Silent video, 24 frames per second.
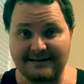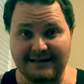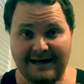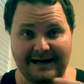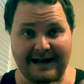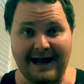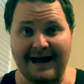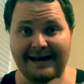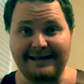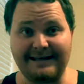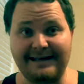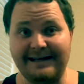Like,
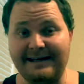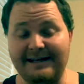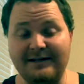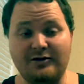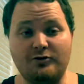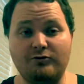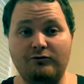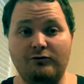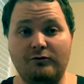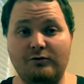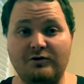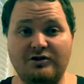I'd get
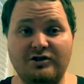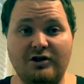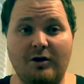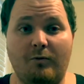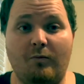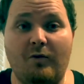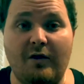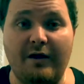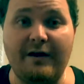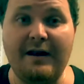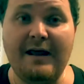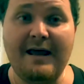into it with
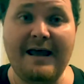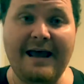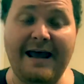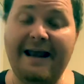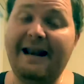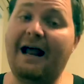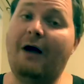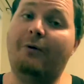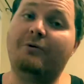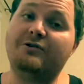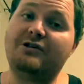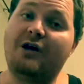someone, and
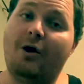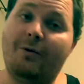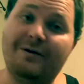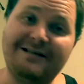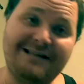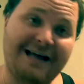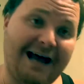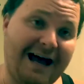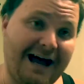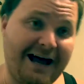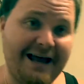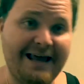I was always
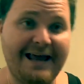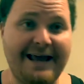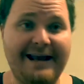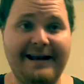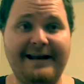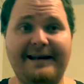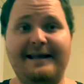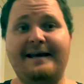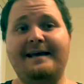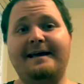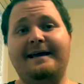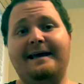
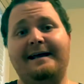hot-headed.